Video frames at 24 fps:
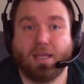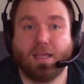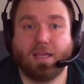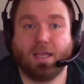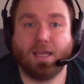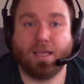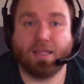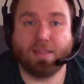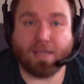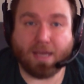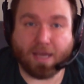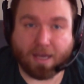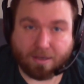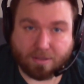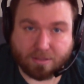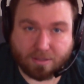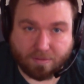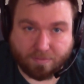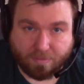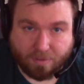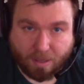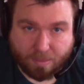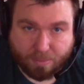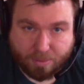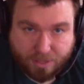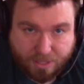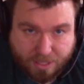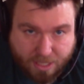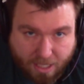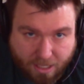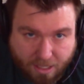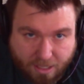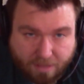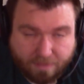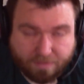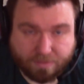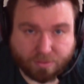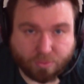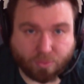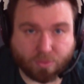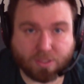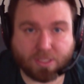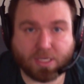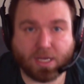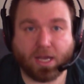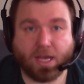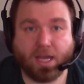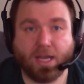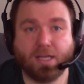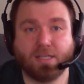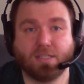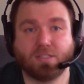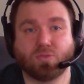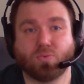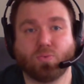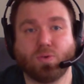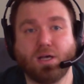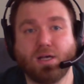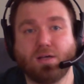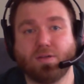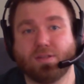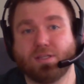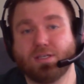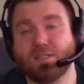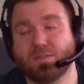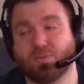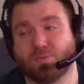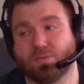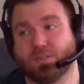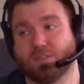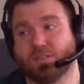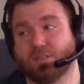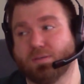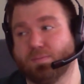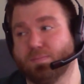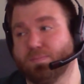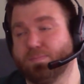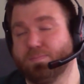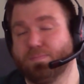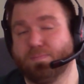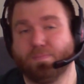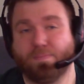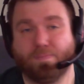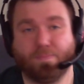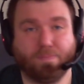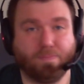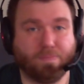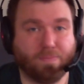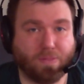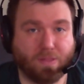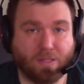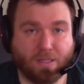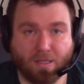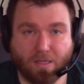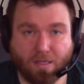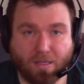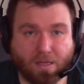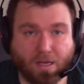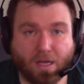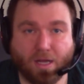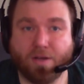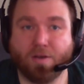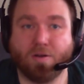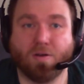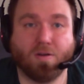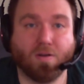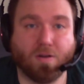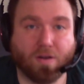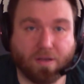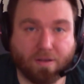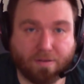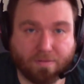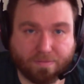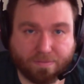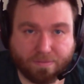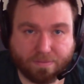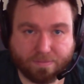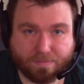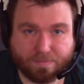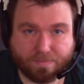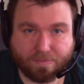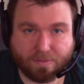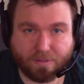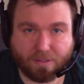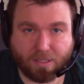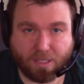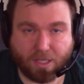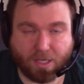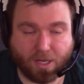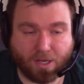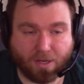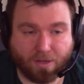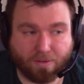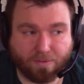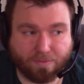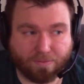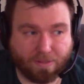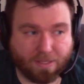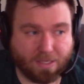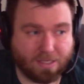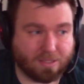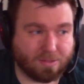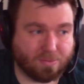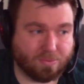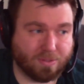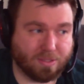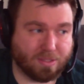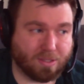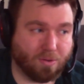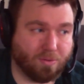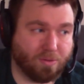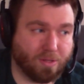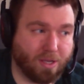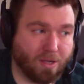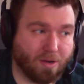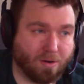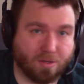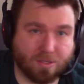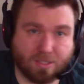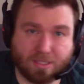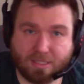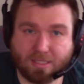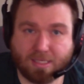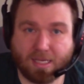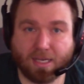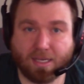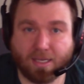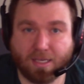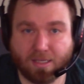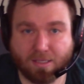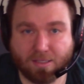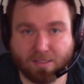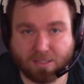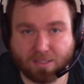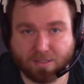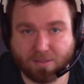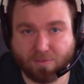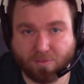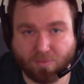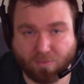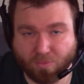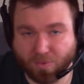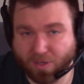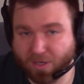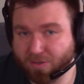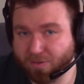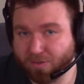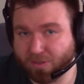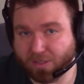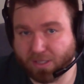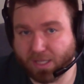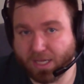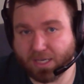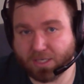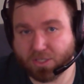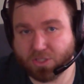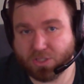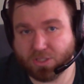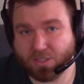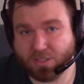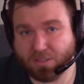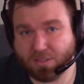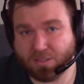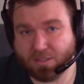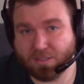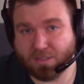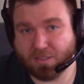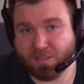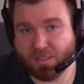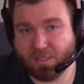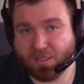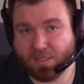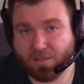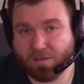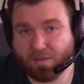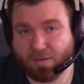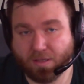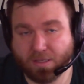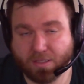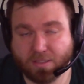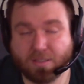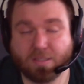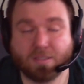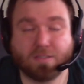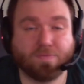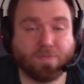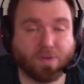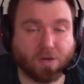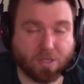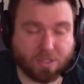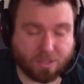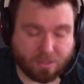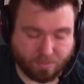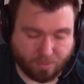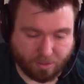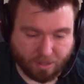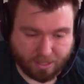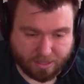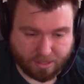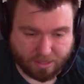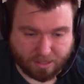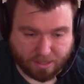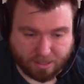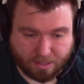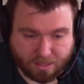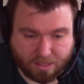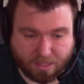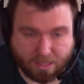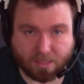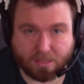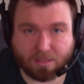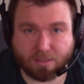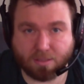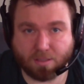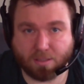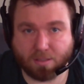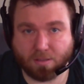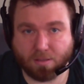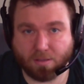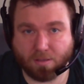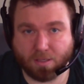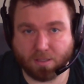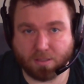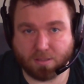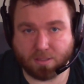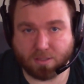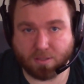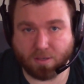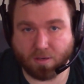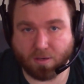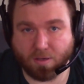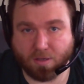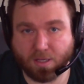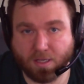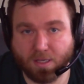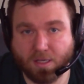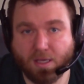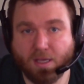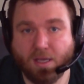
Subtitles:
And the House of Representatives were tied as well. This was unheard of. This was only our second real election as far as the presidency is concerned.